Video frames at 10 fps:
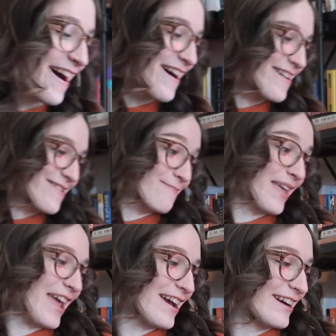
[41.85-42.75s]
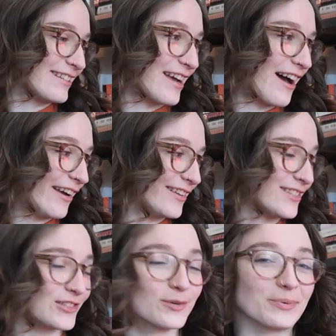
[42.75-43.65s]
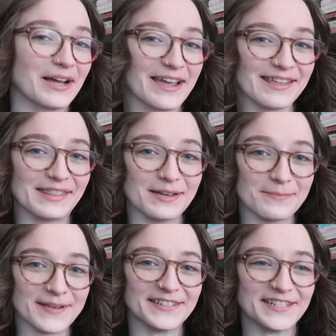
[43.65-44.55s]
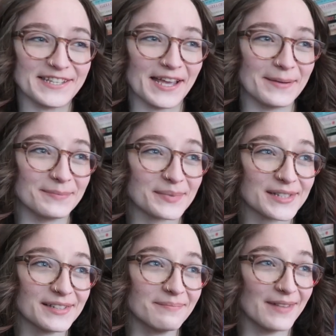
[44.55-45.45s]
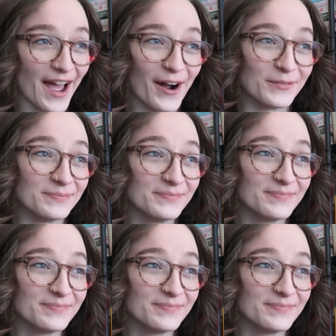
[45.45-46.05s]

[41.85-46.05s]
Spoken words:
And I still play the PC games now